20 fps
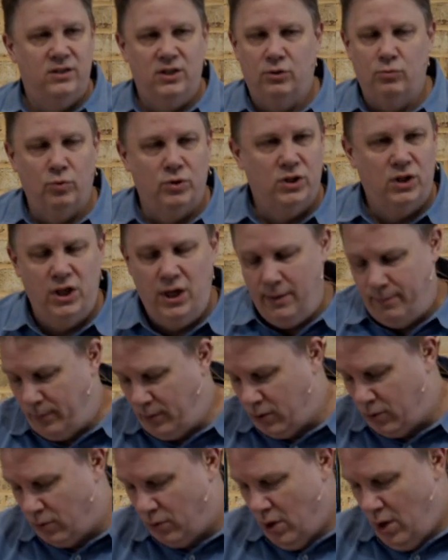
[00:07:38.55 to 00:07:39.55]
This was
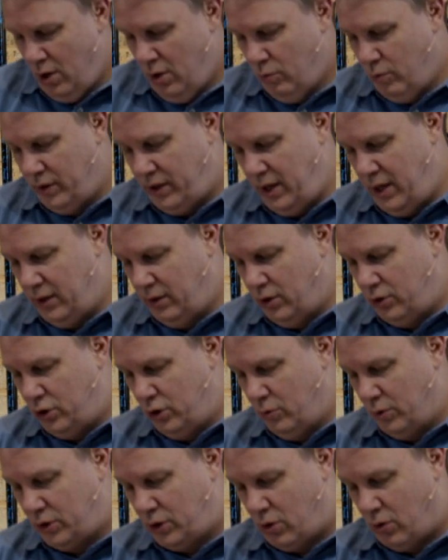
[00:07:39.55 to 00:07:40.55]
typical within the
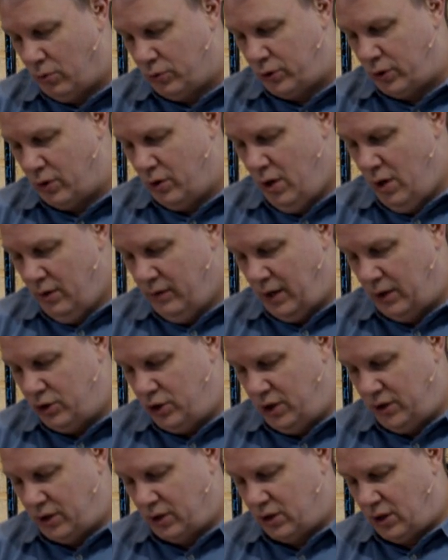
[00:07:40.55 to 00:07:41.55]
Jewish culture that
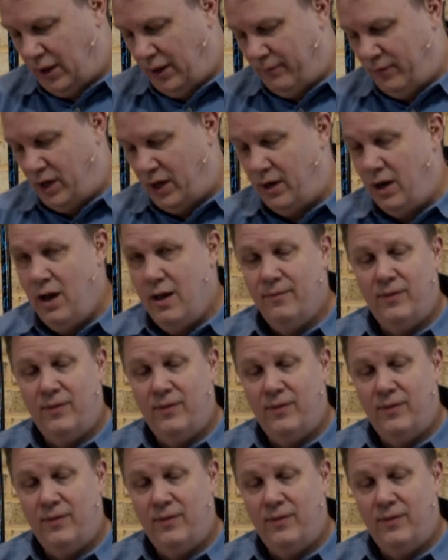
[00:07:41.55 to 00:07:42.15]
Jesus lived in,